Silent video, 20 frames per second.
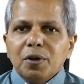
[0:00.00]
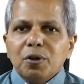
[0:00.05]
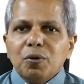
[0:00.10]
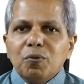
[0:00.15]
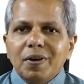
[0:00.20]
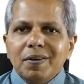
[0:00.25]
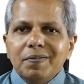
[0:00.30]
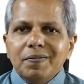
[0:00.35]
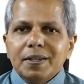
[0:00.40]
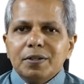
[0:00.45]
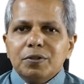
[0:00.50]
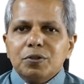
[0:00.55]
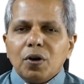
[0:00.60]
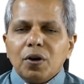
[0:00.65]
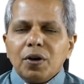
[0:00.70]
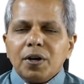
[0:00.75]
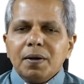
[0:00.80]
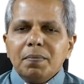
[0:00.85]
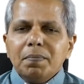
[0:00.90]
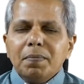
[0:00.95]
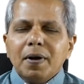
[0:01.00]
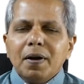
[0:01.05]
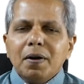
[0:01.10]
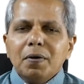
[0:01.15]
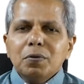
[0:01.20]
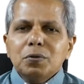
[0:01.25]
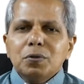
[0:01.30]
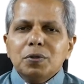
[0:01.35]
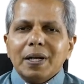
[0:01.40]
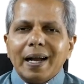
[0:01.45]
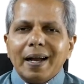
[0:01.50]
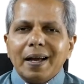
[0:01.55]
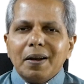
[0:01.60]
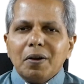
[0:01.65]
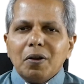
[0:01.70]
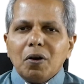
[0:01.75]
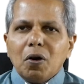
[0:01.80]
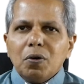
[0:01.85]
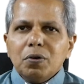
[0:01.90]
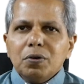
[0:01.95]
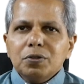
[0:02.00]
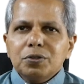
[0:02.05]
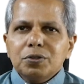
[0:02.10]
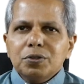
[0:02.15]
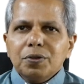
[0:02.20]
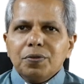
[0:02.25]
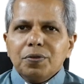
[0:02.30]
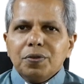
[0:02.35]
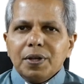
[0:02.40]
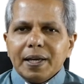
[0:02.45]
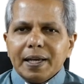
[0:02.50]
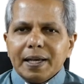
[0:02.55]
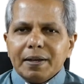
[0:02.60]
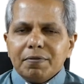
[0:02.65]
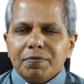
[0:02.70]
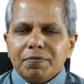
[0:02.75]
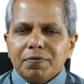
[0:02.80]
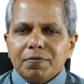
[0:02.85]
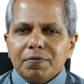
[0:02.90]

When we talk about an honest thief,